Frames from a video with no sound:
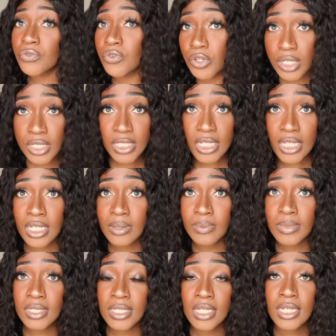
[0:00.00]
4
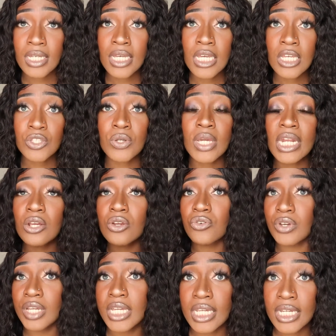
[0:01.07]
exams, you get a
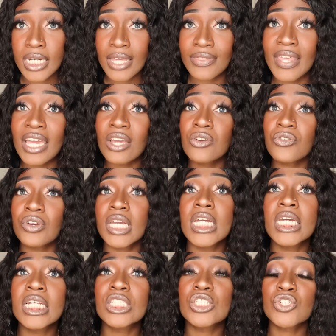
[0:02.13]
grade, and that
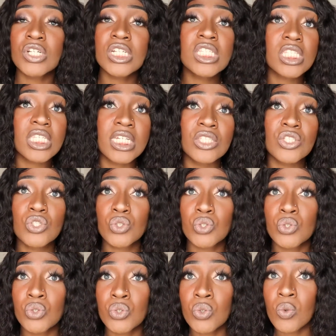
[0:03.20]
grade translates
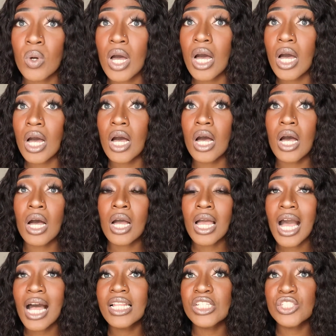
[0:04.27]
to a
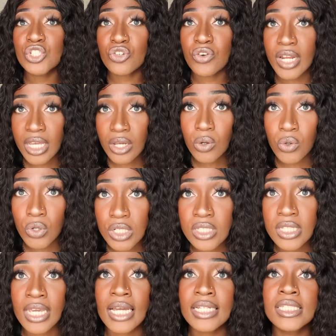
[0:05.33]
college credit course.
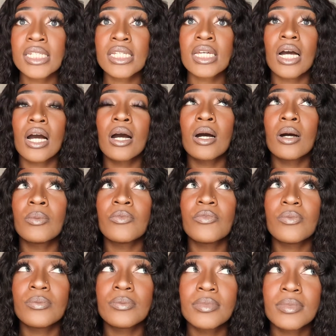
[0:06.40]
Like, I took
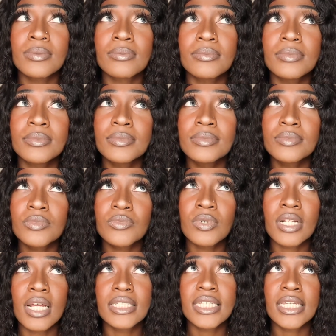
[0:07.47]
what
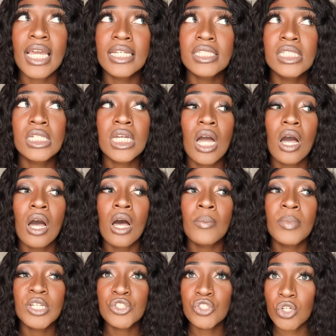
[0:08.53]
did I take? I took
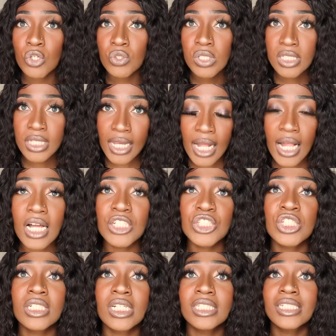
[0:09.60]
Intro to
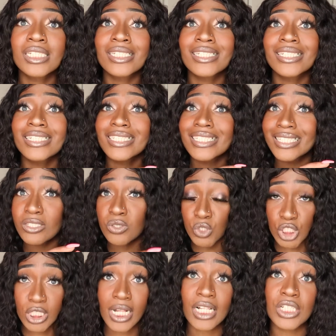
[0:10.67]
Psychology, and I took
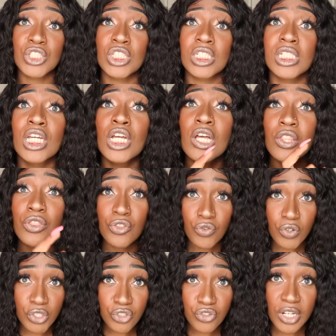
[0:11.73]
Sociology
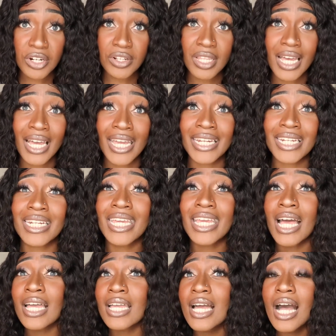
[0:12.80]
through Straighterline, and I
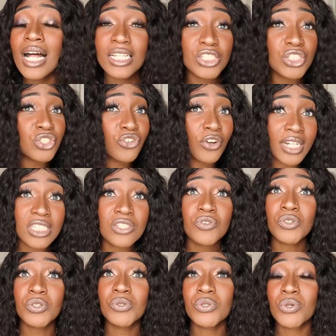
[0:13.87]
got college credits
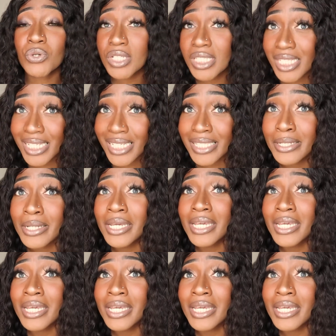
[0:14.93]
for those courses.